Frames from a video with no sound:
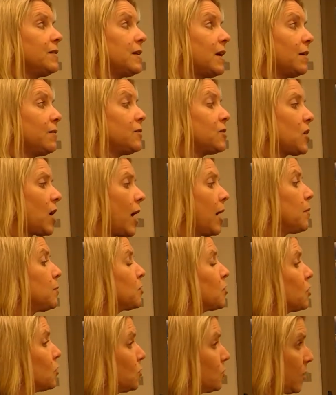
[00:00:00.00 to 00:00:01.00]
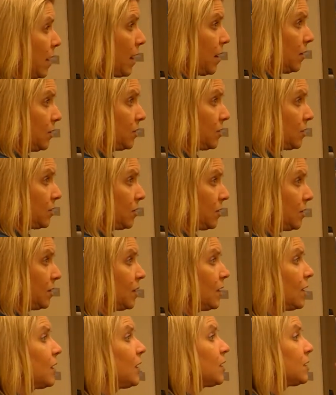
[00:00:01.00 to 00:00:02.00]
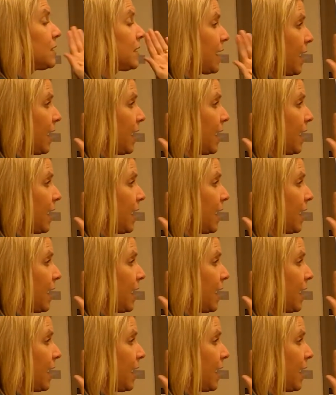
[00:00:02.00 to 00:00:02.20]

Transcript: enough time to rest, to